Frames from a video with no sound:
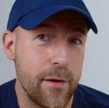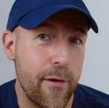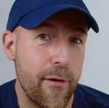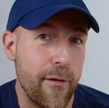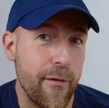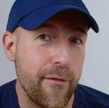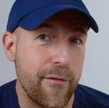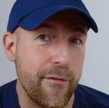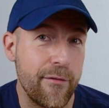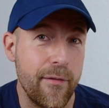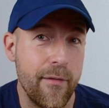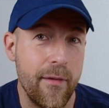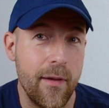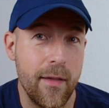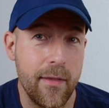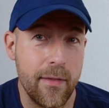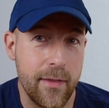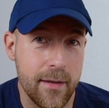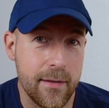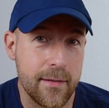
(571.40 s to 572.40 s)
of
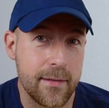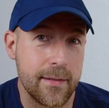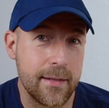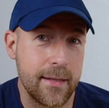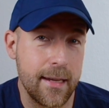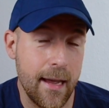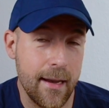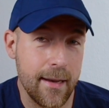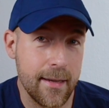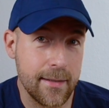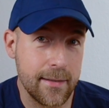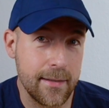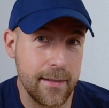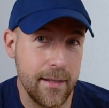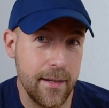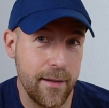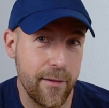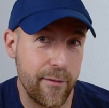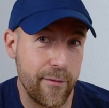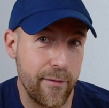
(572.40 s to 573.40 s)
this
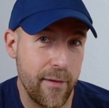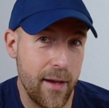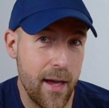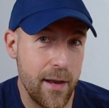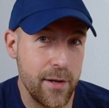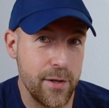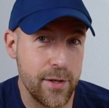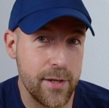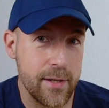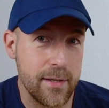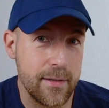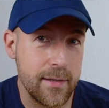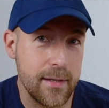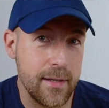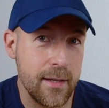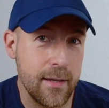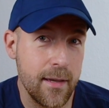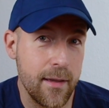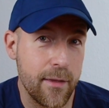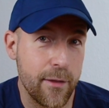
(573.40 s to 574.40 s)
galaxy of
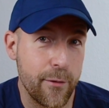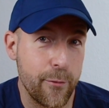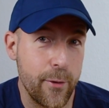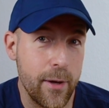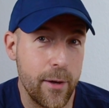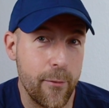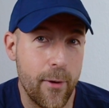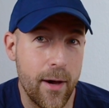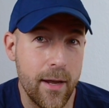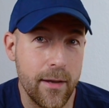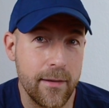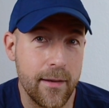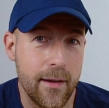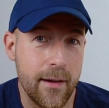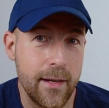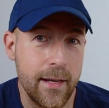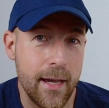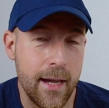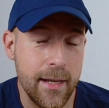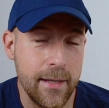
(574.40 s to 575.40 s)
NGC
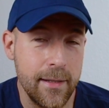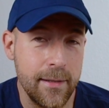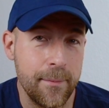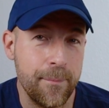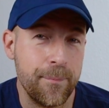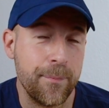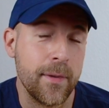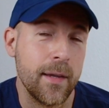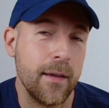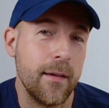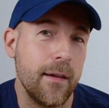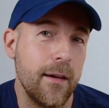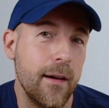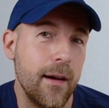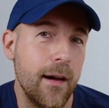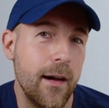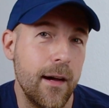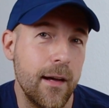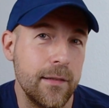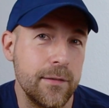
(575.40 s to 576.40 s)
3198,
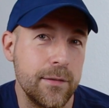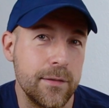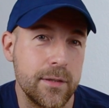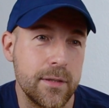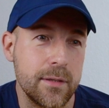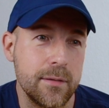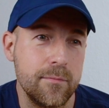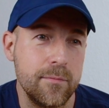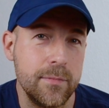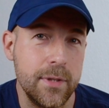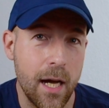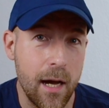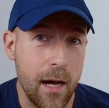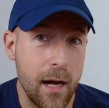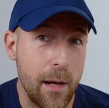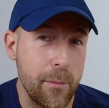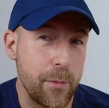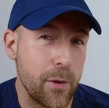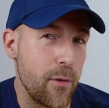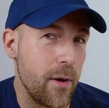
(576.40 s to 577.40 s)
and yeah,
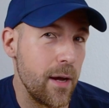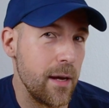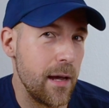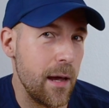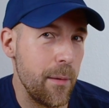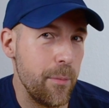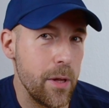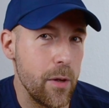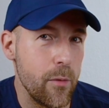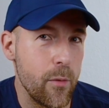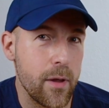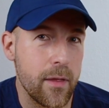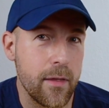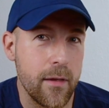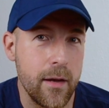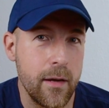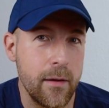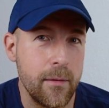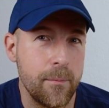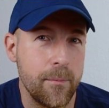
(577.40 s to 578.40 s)
I'm quite happy with
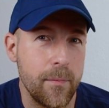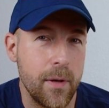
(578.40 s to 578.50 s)
it.